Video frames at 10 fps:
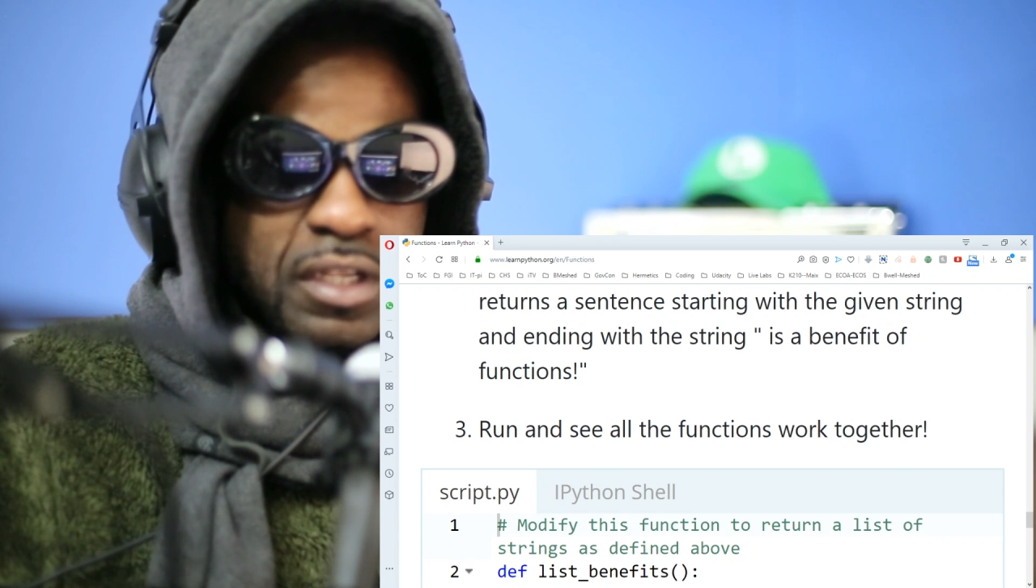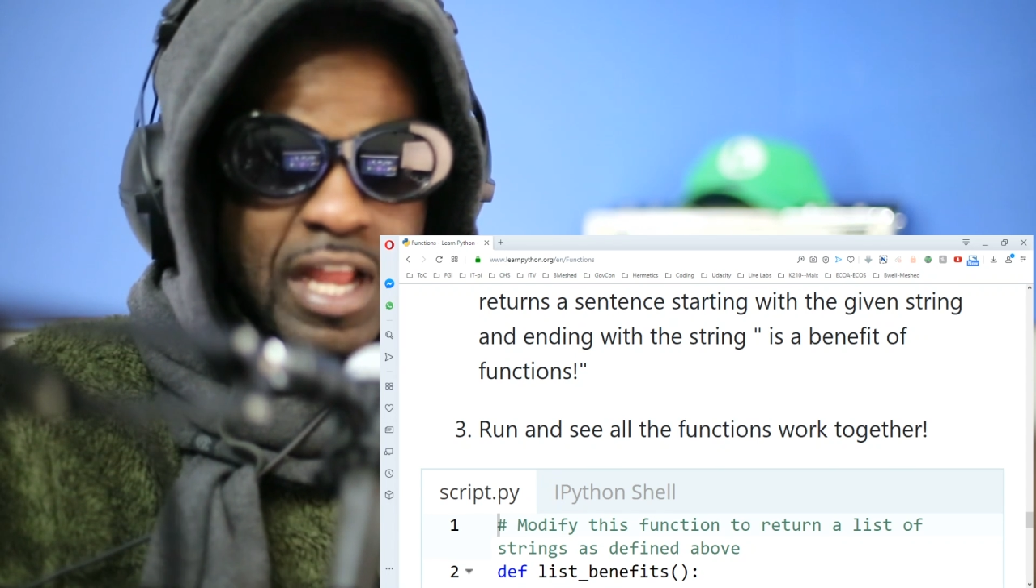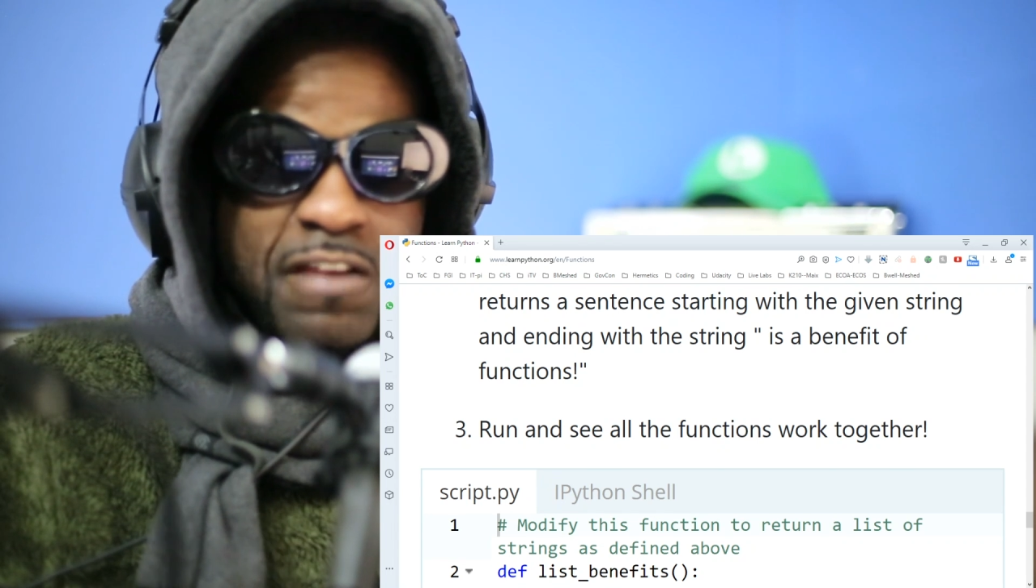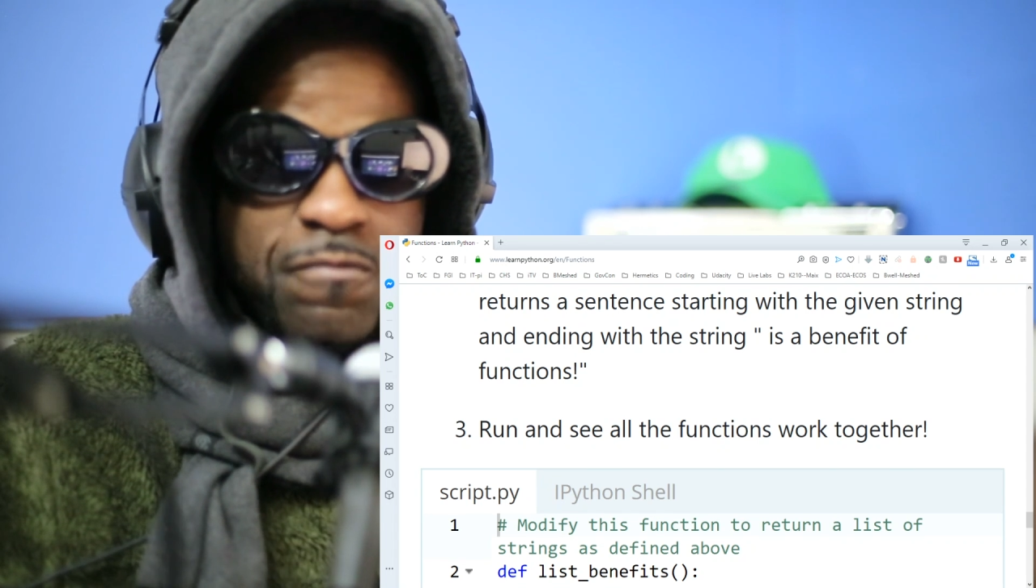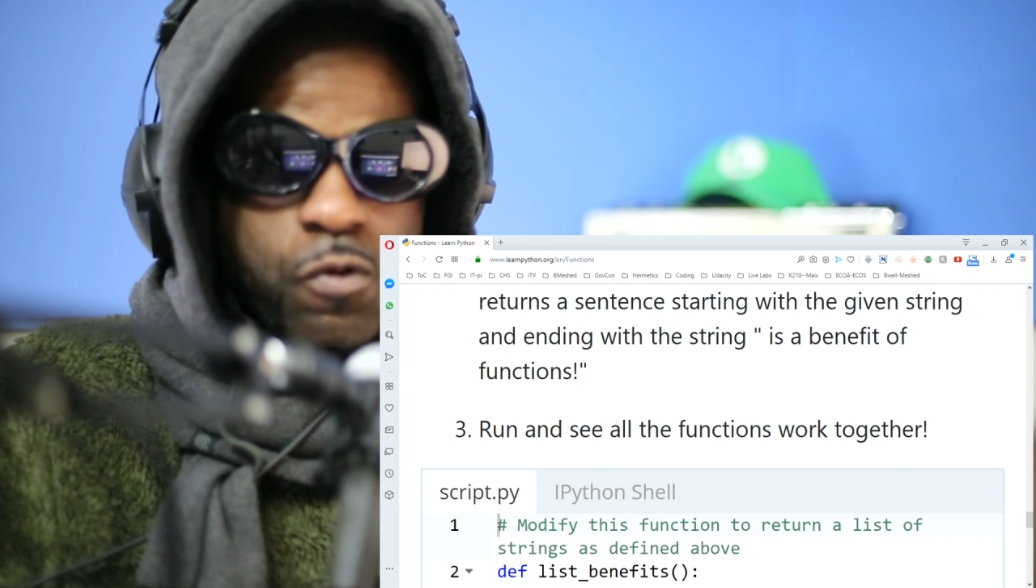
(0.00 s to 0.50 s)

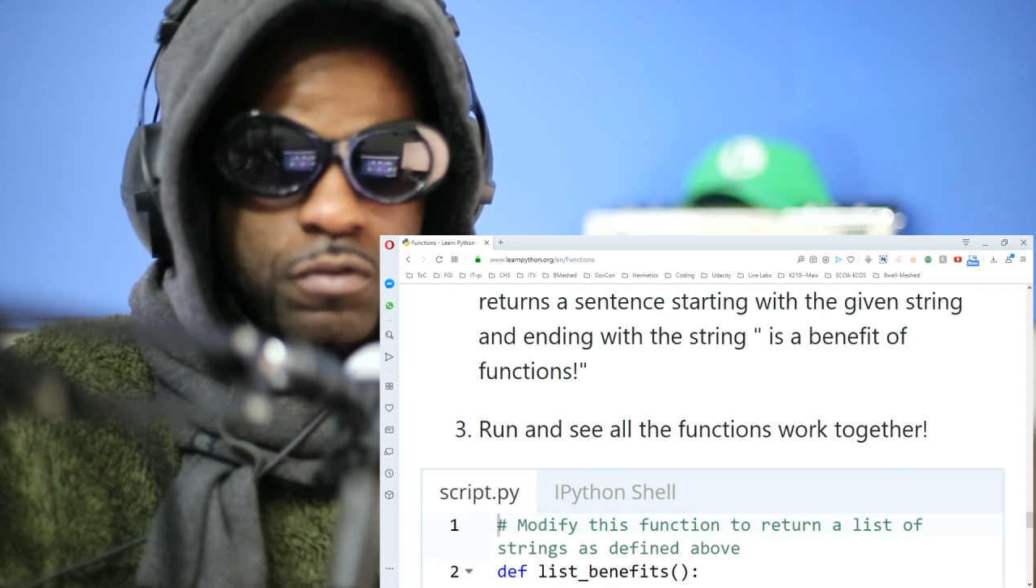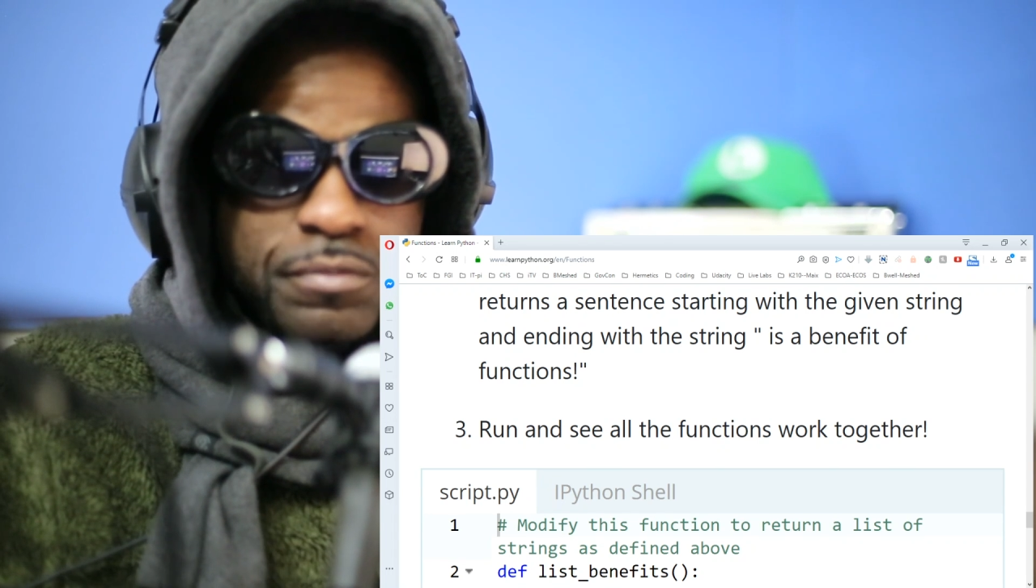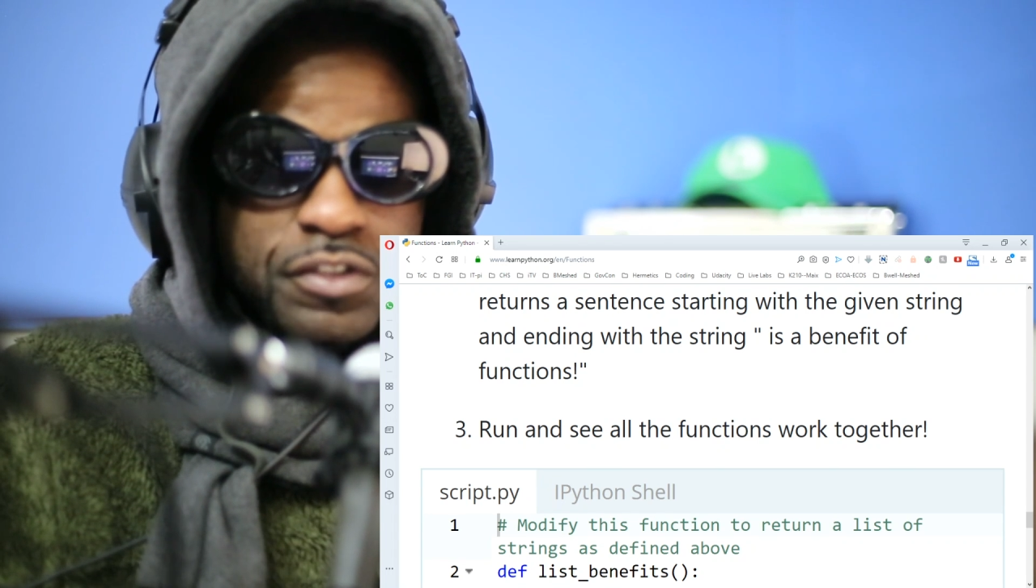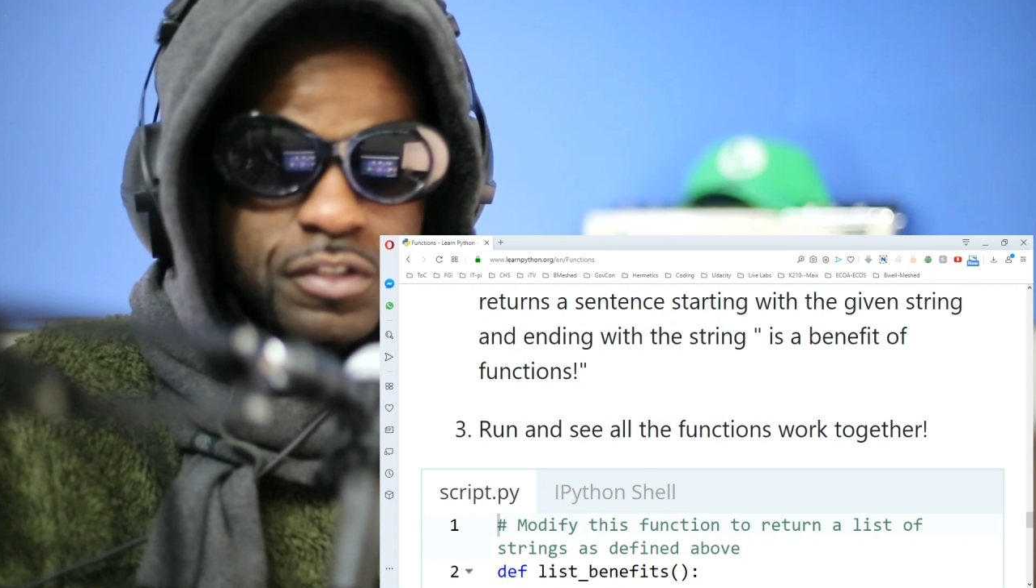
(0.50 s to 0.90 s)
life forms.